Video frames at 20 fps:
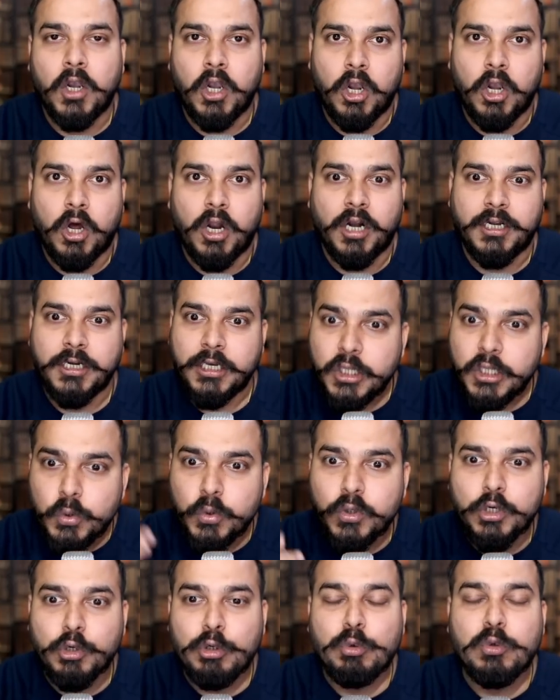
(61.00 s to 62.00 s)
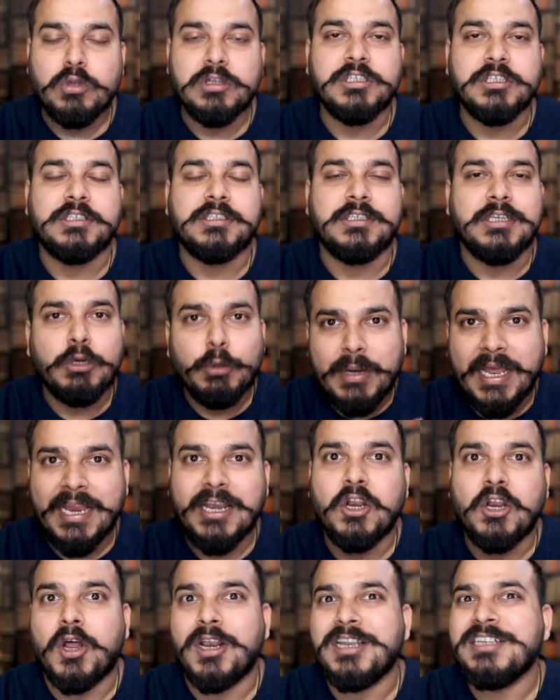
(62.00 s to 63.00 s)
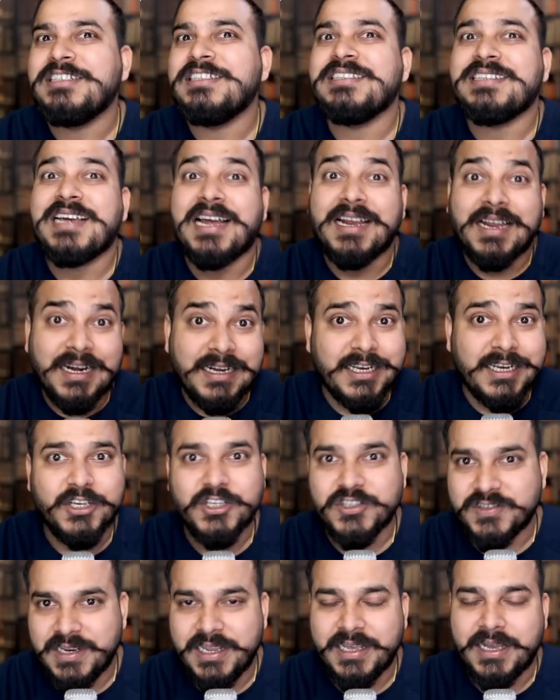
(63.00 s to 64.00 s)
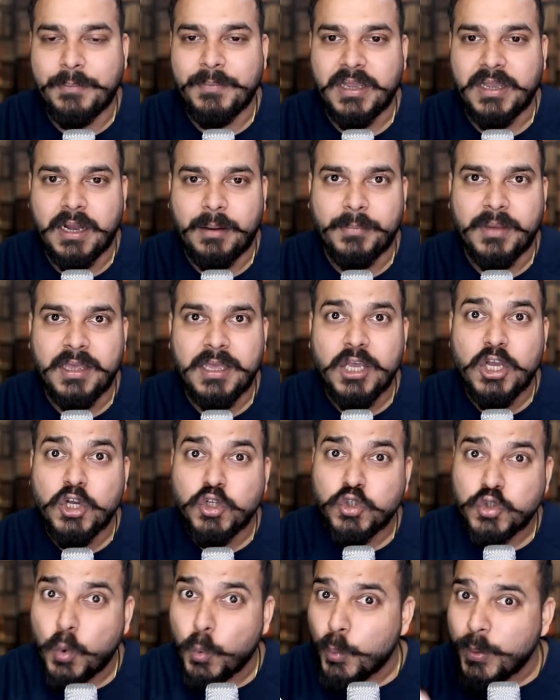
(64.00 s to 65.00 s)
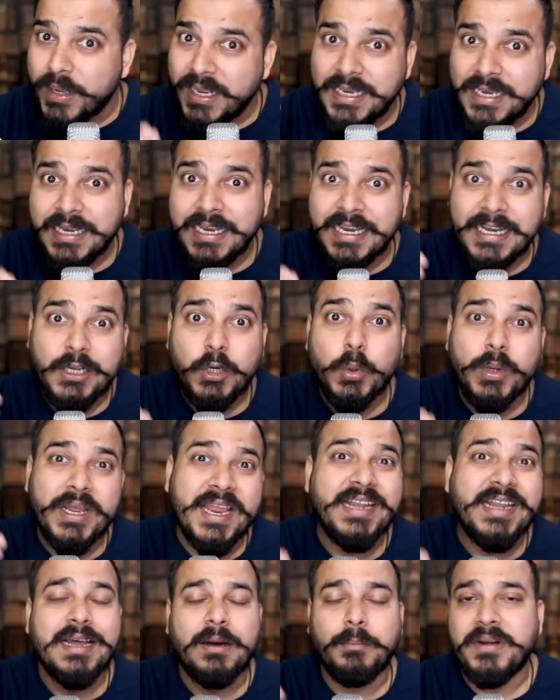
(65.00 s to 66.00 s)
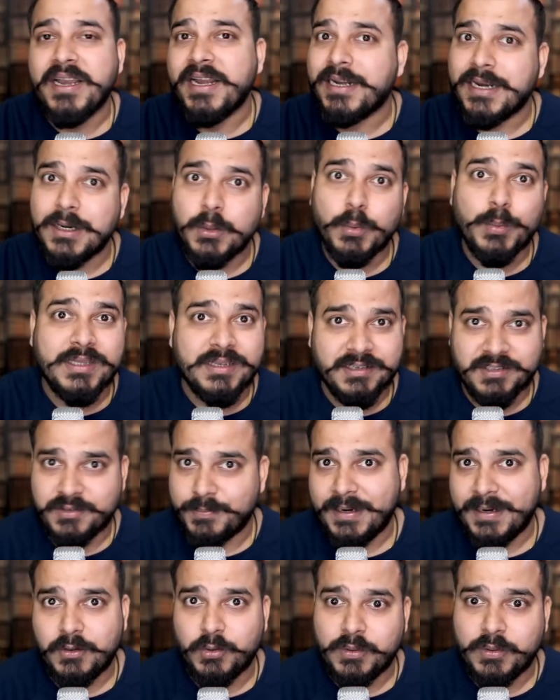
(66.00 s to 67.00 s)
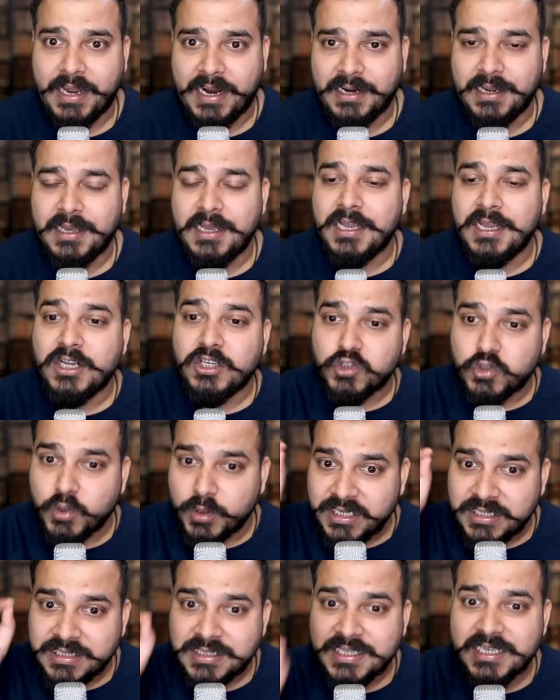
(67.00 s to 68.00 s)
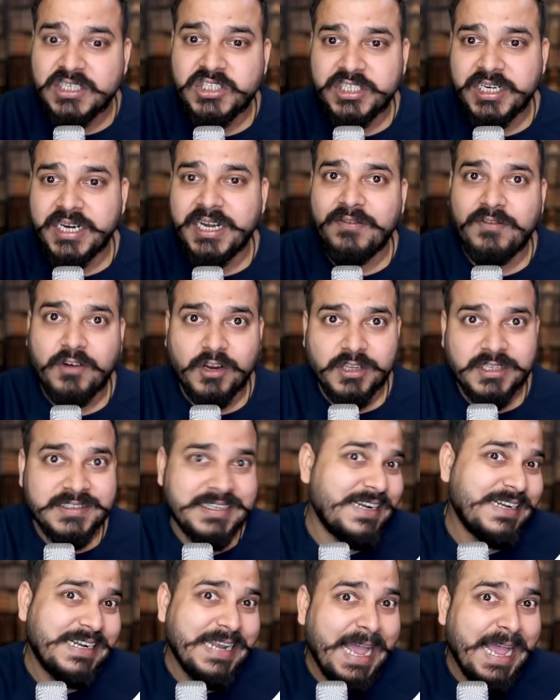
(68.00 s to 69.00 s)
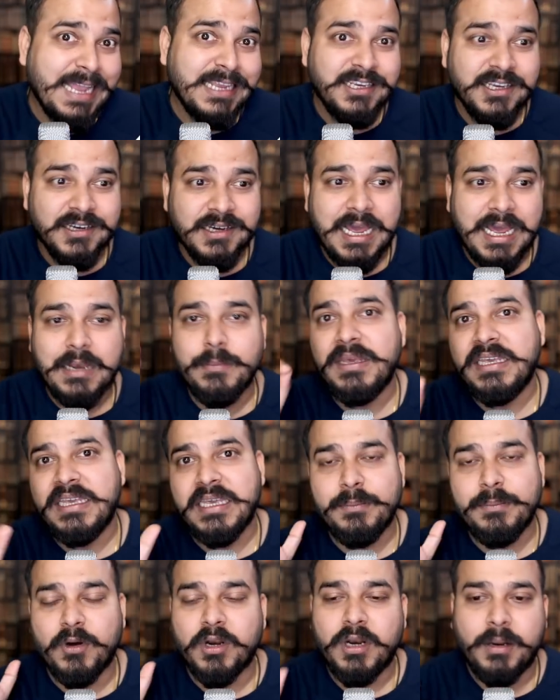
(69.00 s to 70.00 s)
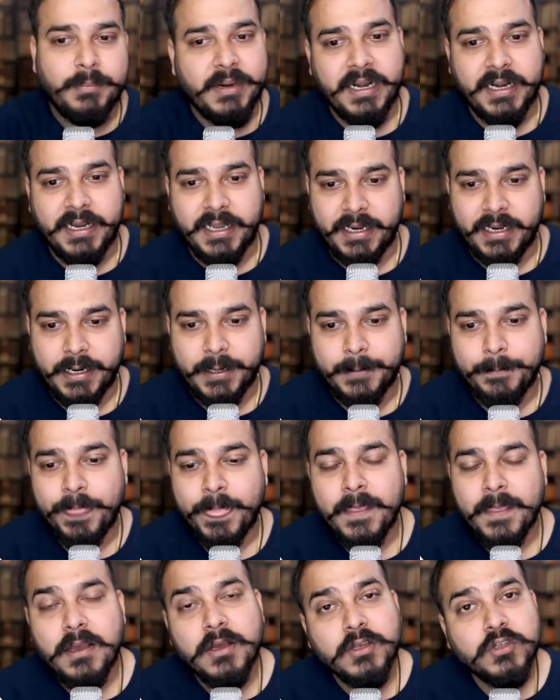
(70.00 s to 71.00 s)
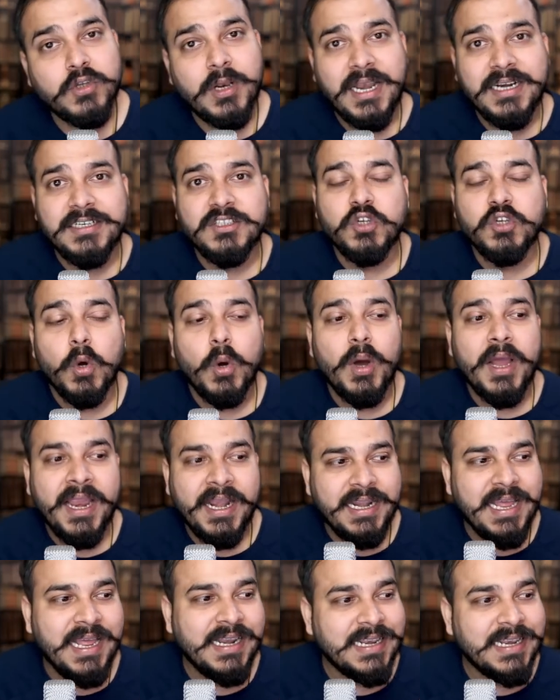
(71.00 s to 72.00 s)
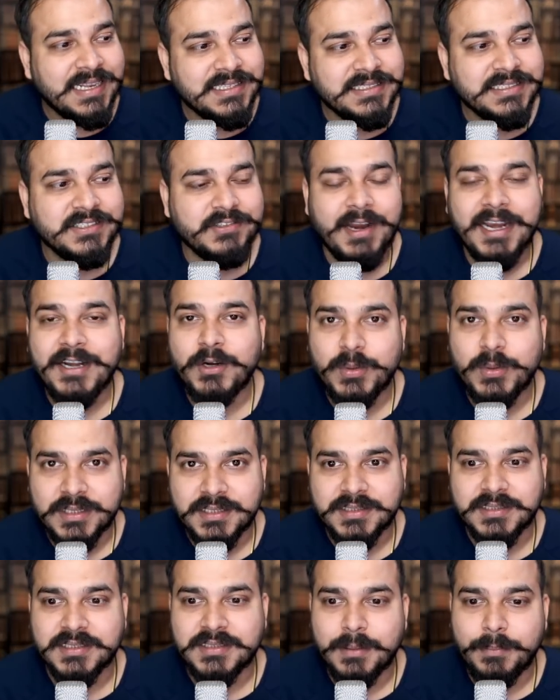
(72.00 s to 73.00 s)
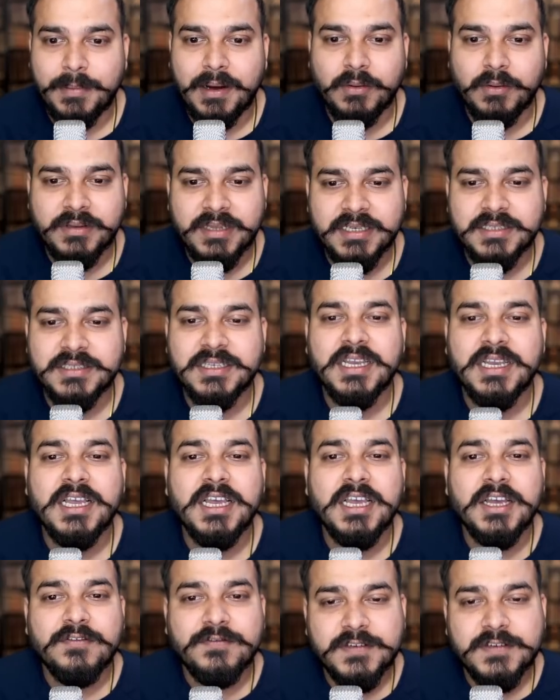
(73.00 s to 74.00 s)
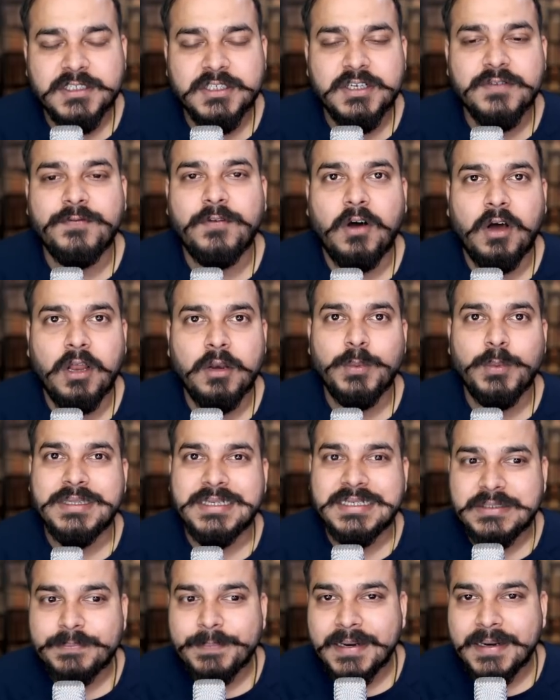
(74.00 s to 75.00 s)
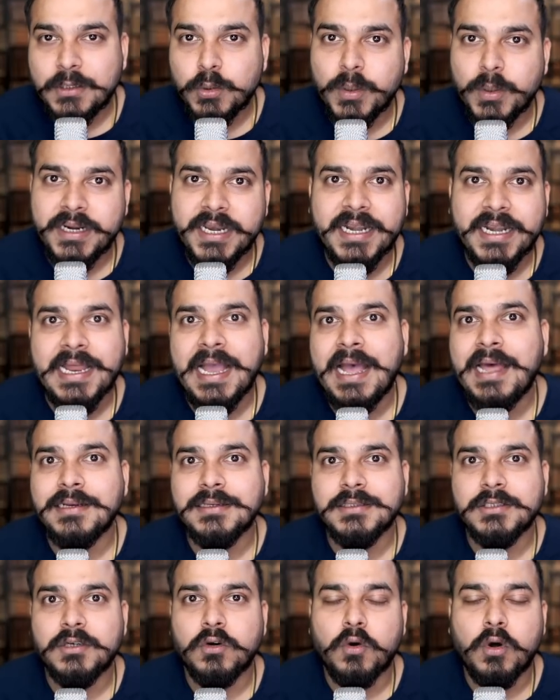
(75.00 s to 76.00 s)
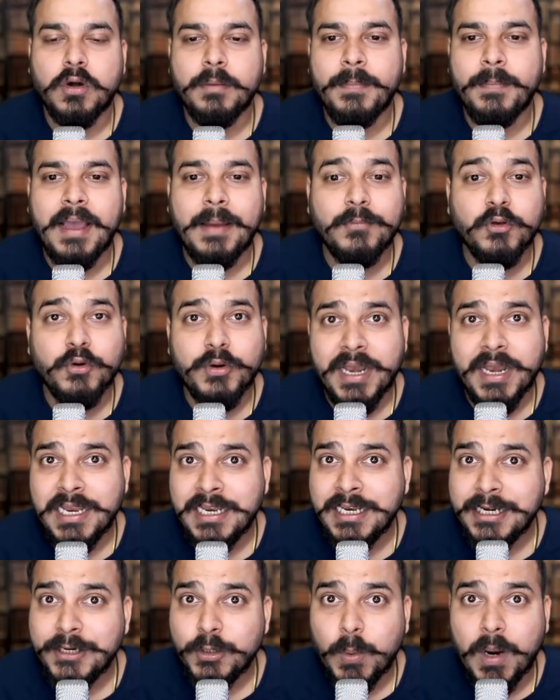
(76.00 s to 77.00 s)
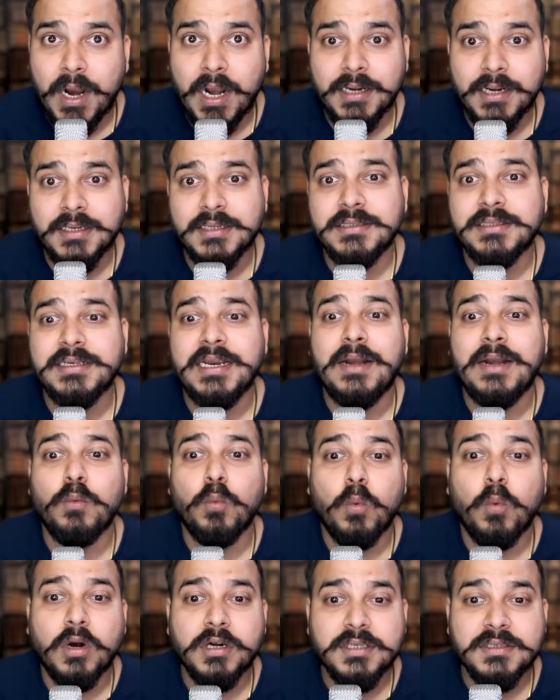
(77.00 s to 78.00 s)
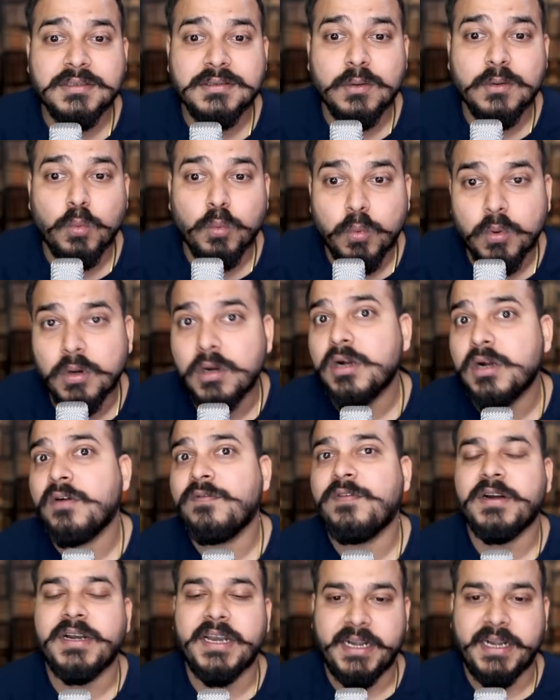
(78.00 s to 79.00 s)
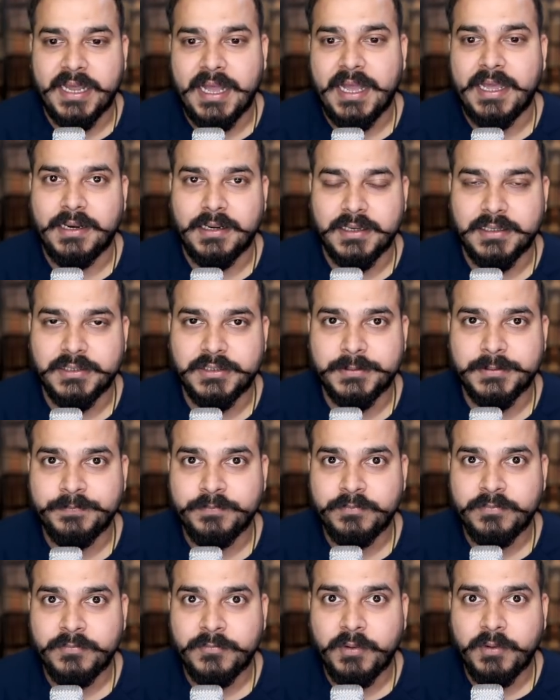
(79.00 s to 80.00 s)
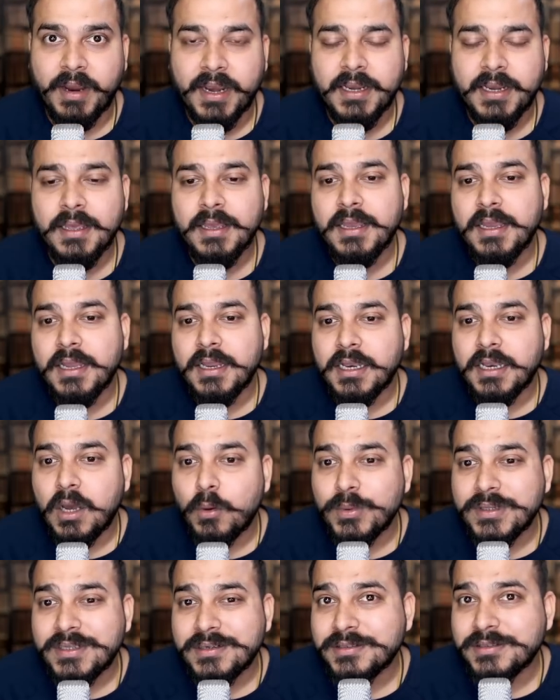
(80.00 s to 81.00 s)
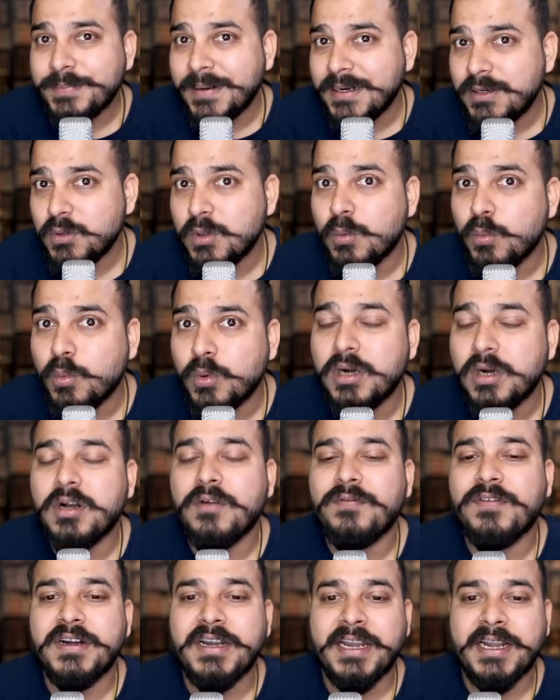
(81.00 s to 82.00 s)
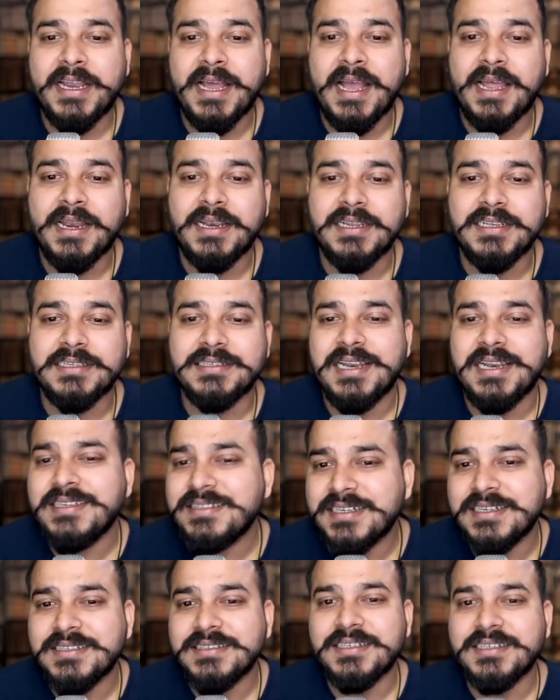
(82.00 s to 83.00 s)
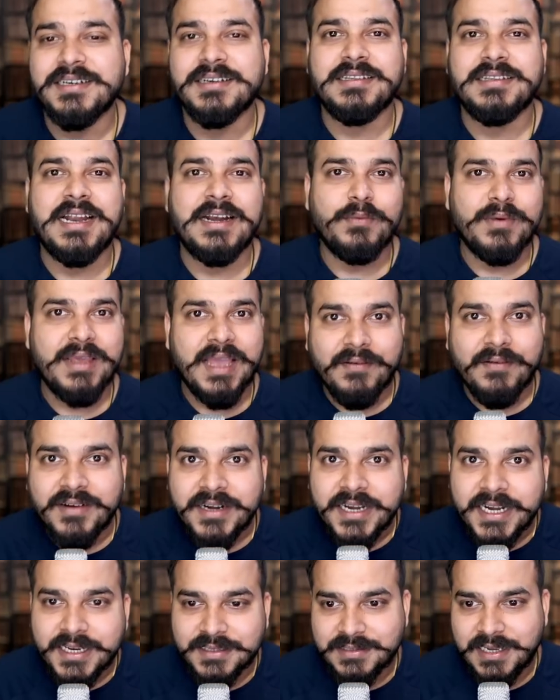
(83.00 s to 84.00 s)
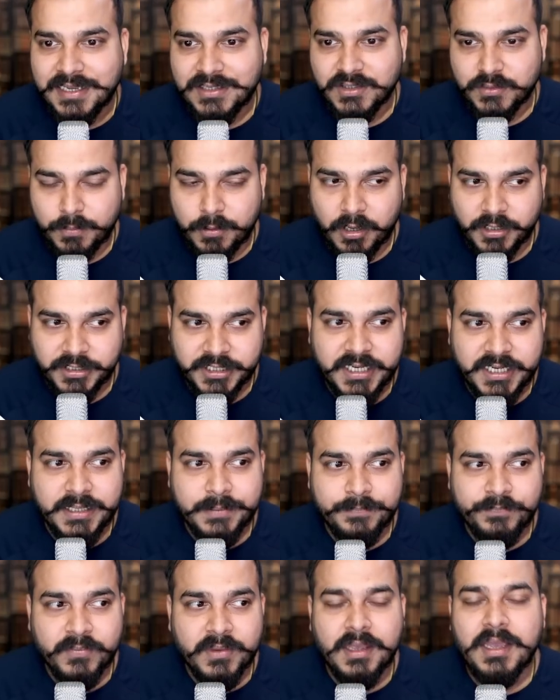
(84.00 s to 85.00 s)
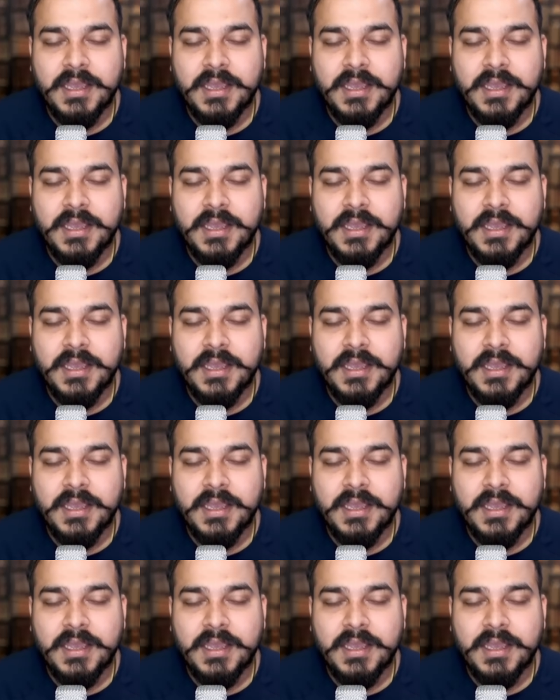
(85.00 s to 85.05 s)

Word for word: a lot. New tools, new technologies are continuously coming up. So we need to get updated with respect to that. So in this sheet for this entire year, I'll be keep on updating it. So let's go ahead and let's try to discuss about this. First of all, with respect to a data analyst roadmap, you really need to understand what is the work of a data analyst. Right? Now, with respect to the work of a data analyst, let's consider that we have a data science project.